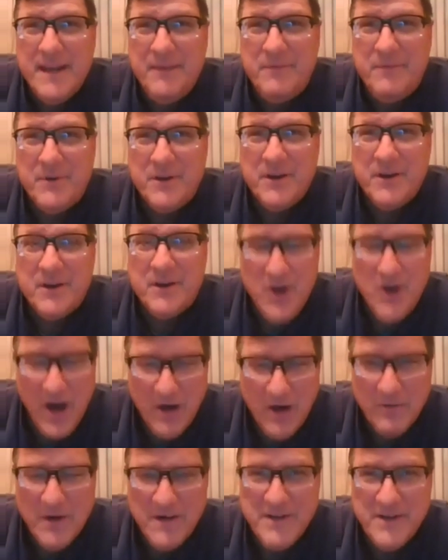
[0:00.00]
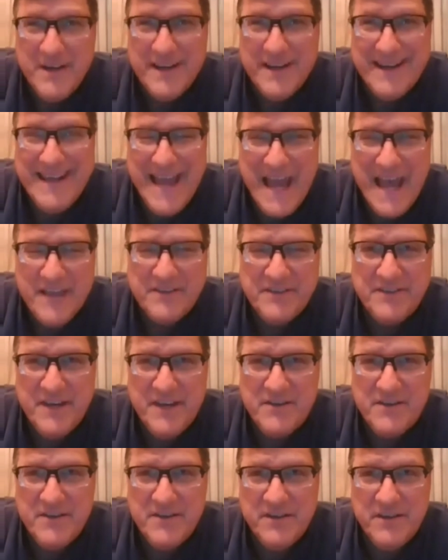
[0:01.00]
If you're going to call Russia a gas
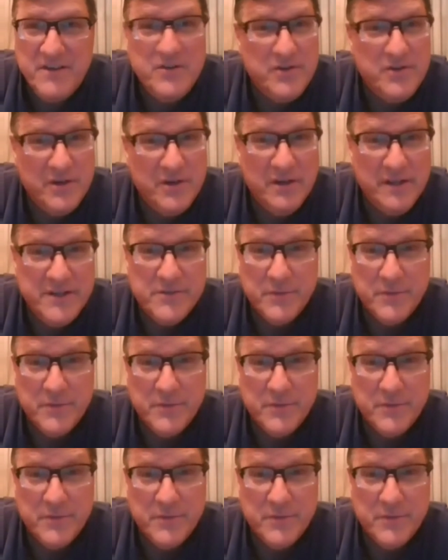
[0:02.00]
station, then you should at